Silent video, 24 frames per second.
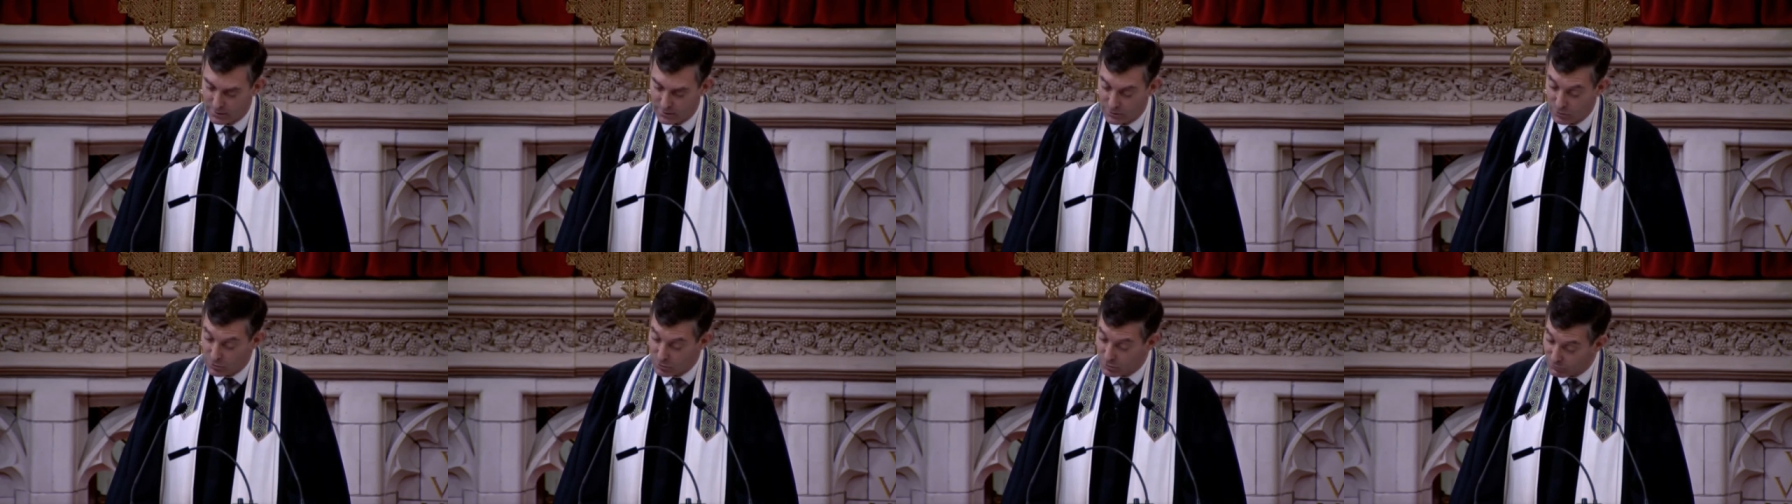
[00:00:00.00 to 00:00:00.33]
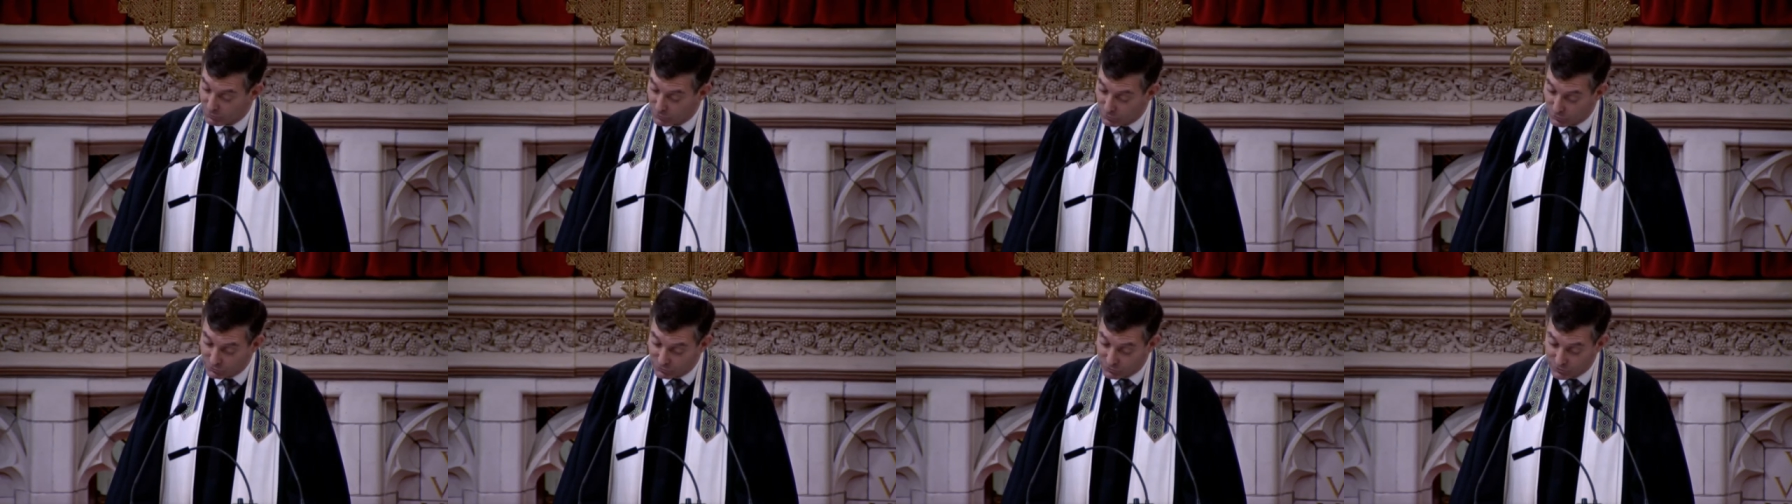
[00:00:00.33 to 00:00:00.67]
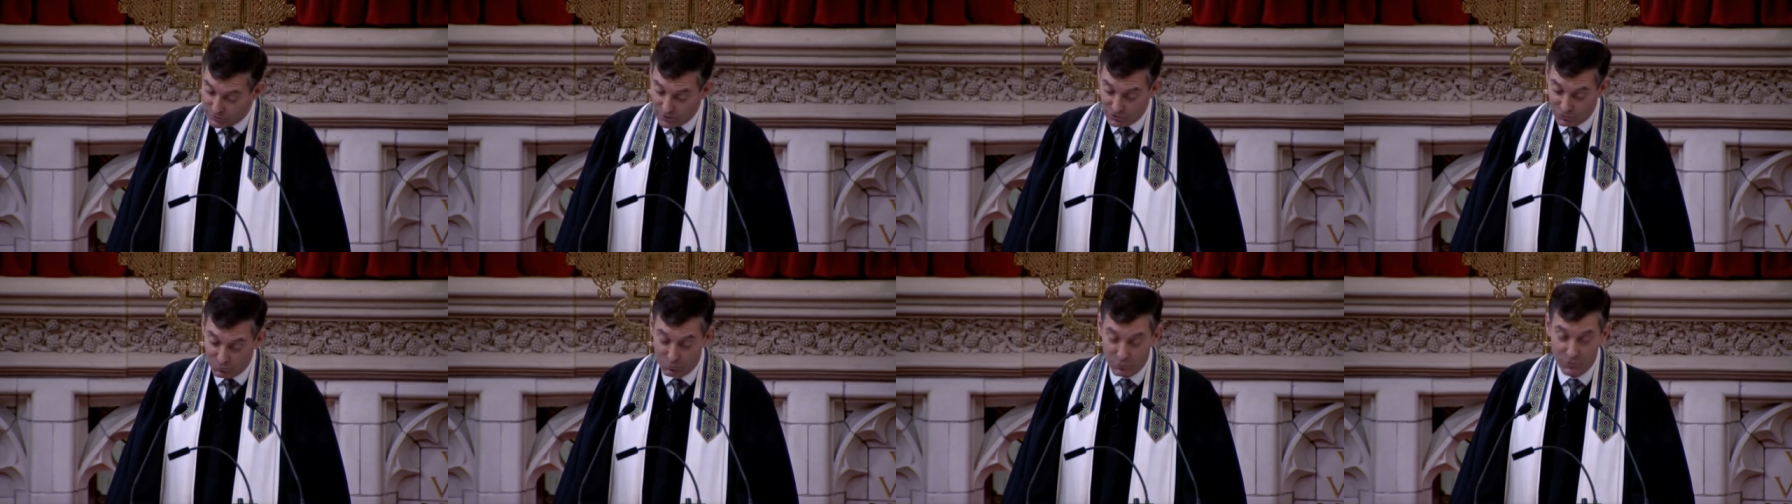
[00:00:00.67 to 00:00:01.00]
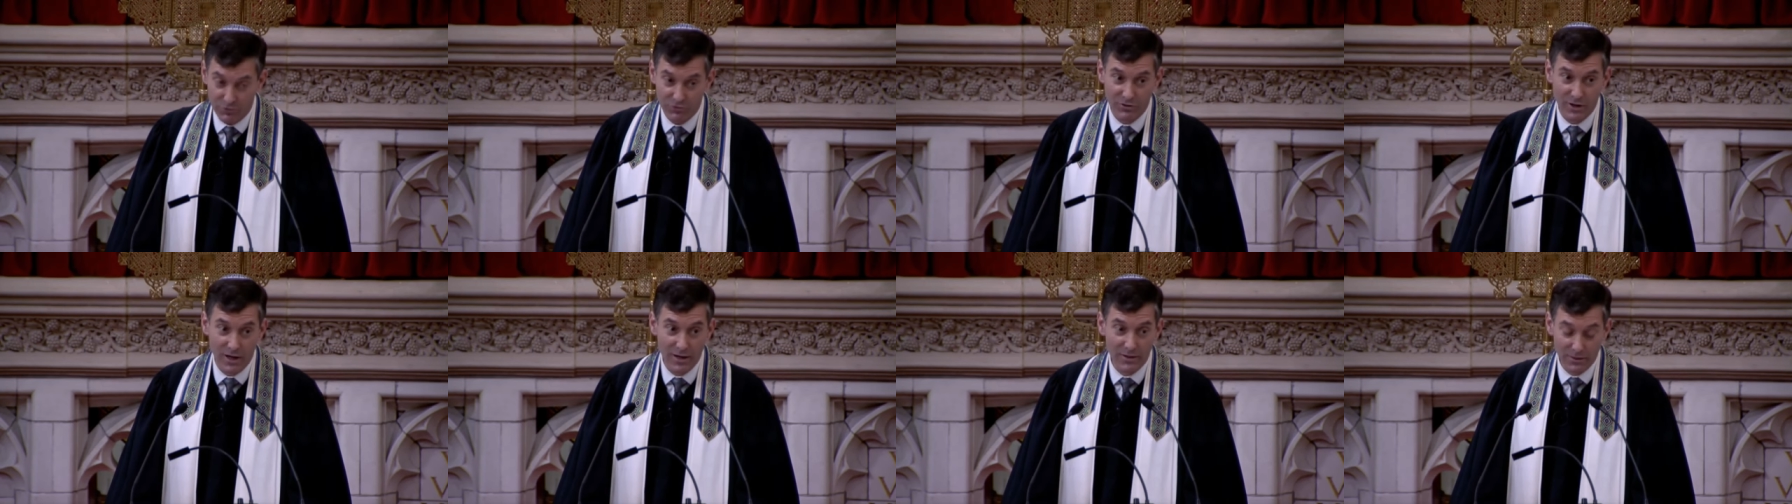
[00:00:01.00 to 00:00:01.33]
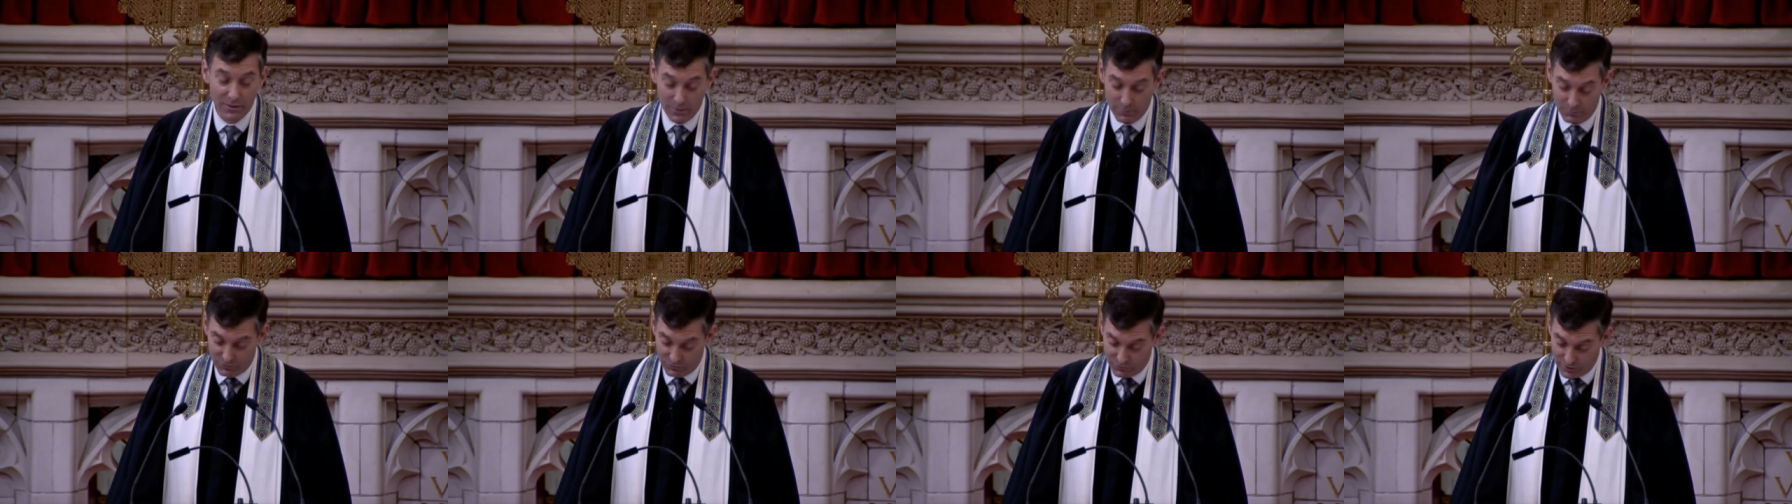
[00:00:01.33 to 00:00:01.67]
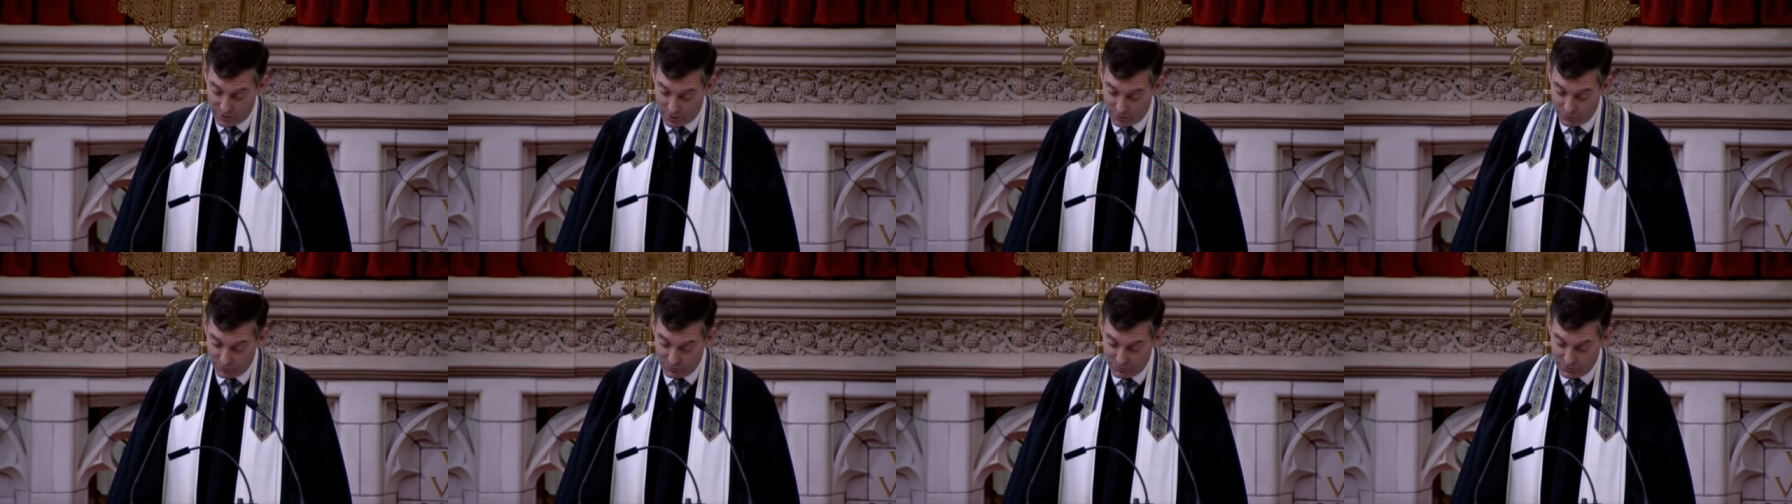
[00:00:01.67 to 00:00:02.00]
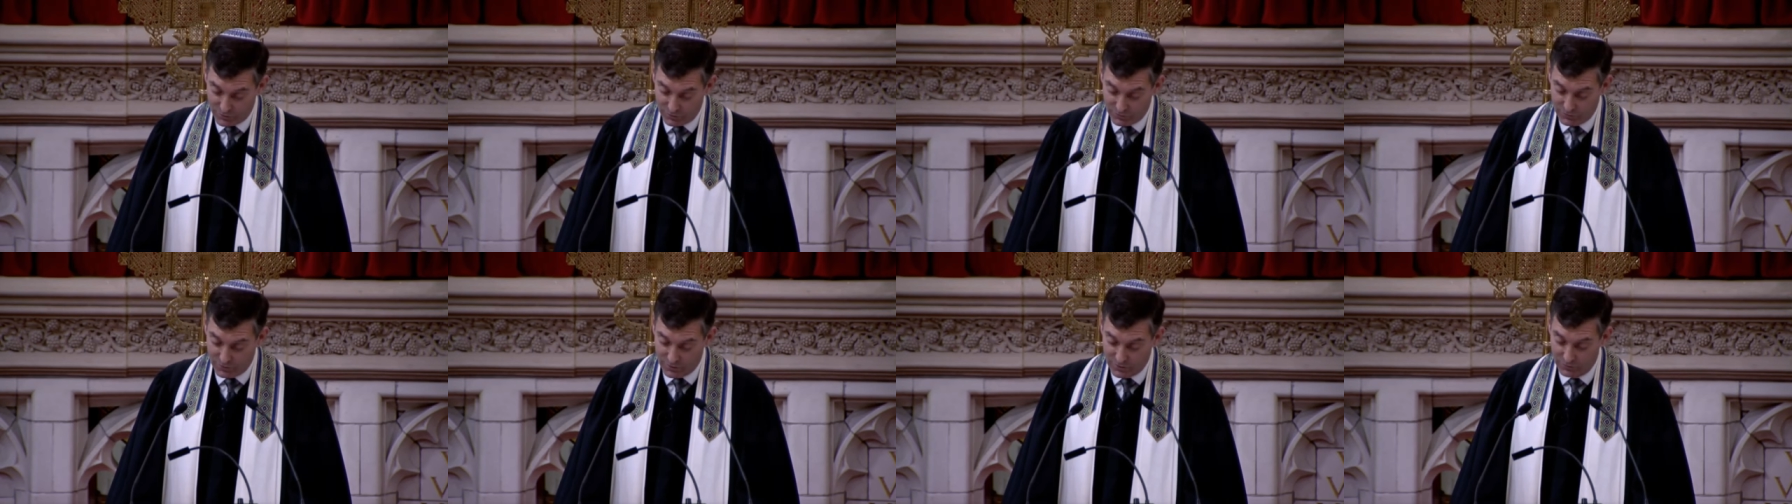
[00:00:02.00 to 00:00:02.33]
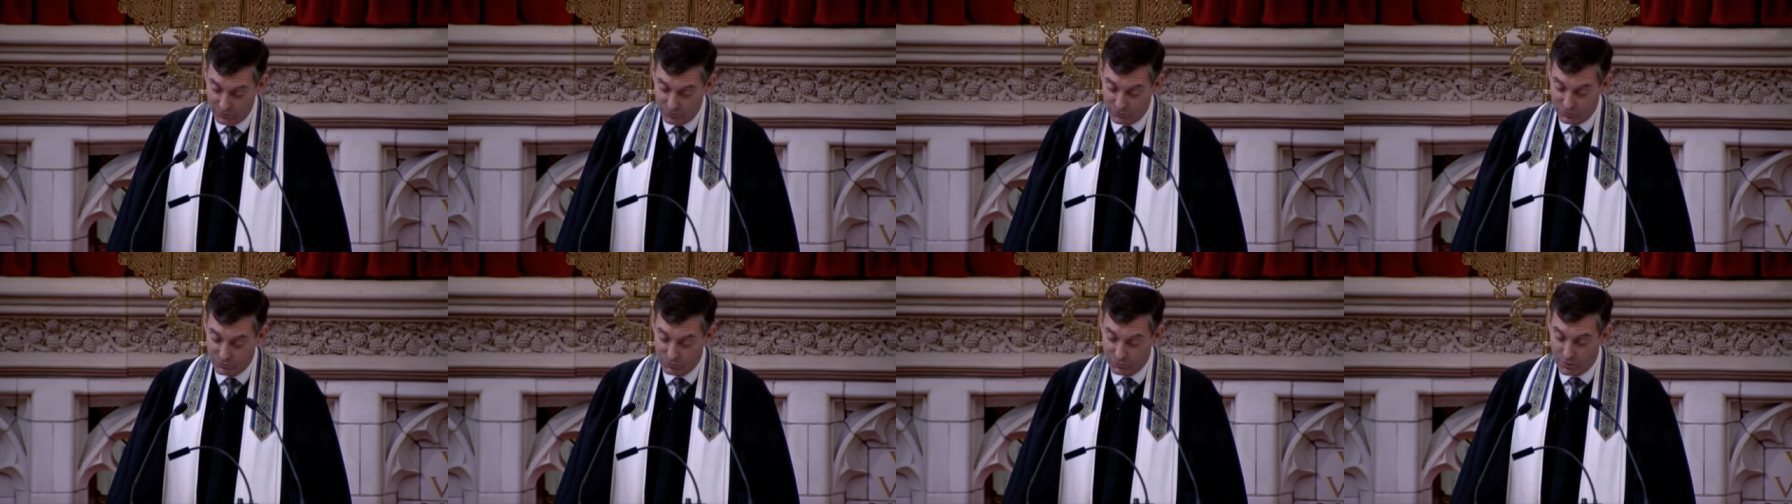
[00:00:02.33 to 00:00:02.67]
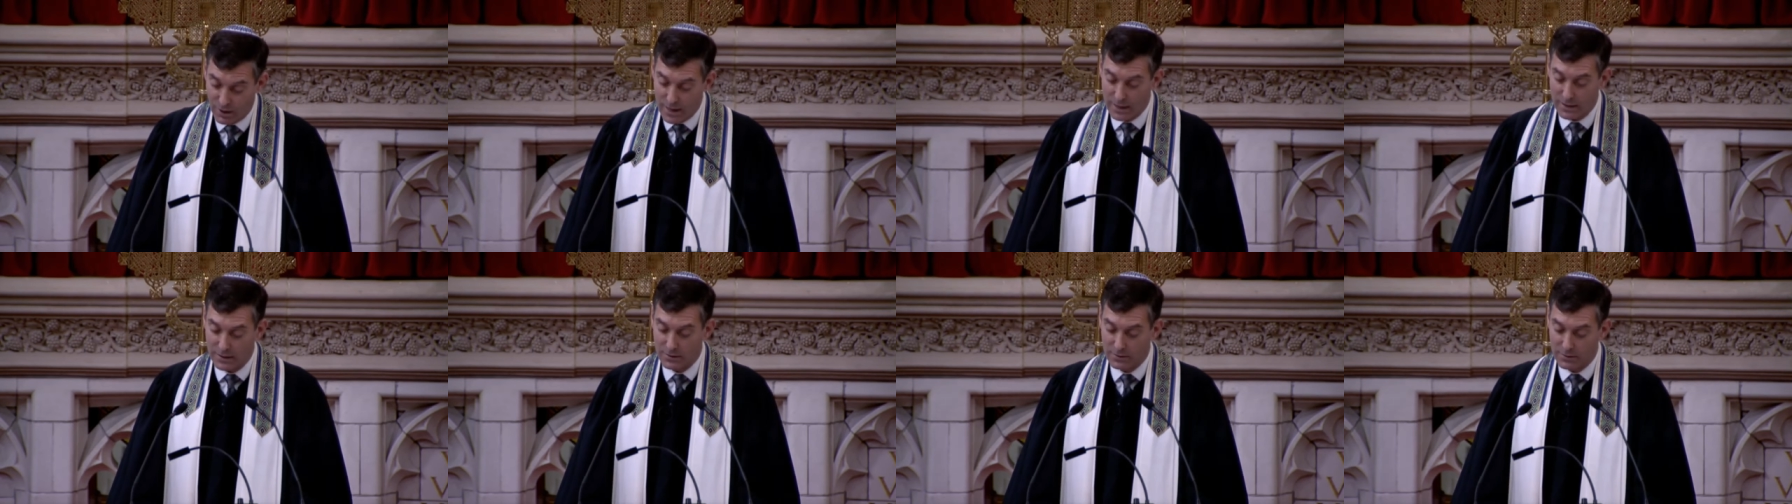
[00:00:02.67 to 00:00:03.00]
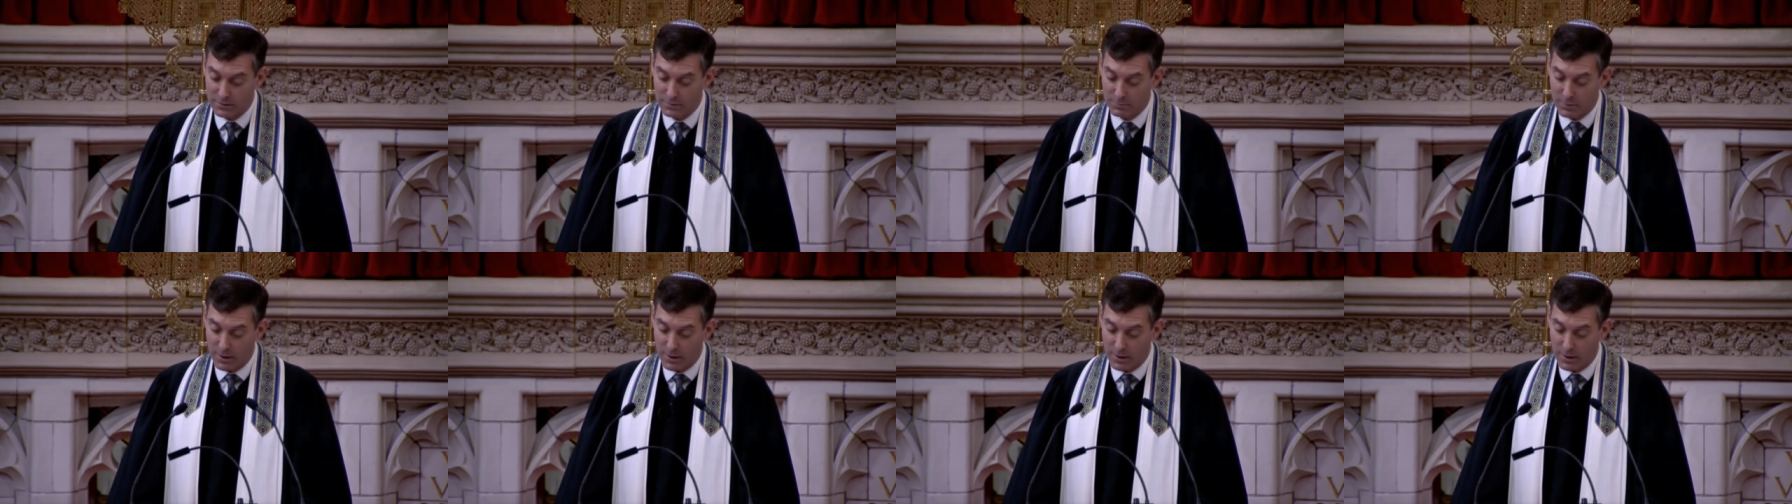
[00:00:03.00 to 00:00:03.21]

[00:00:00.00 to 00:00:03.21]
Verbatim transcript: Universities present themselves as constrained